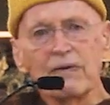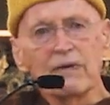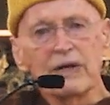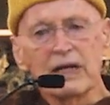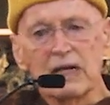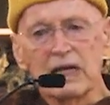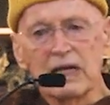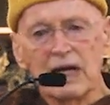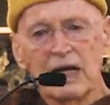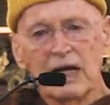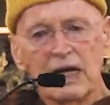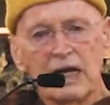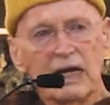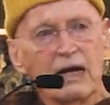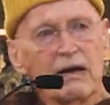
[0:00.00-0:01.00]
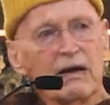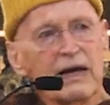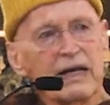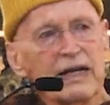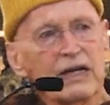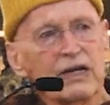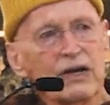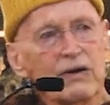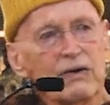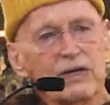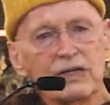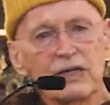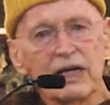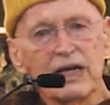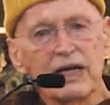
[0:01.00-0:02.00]
When
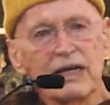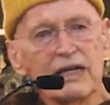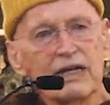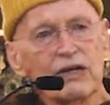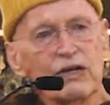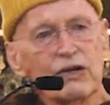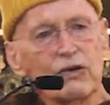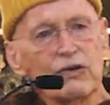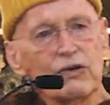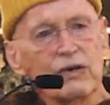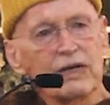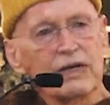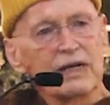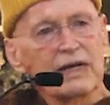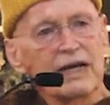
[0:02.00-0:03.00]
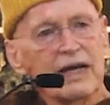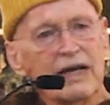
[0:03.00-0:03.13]
you can